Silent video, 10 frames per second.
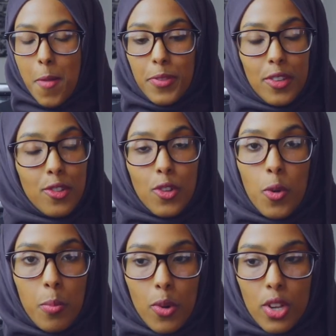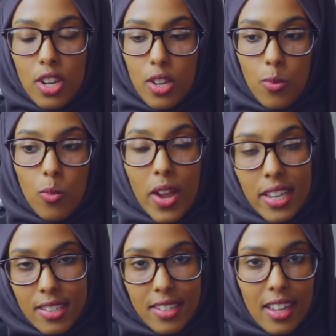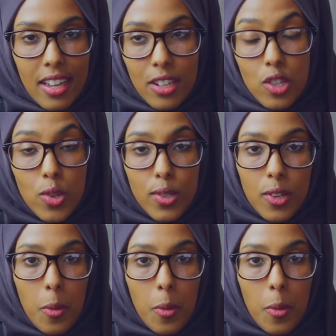There's no point wasting and using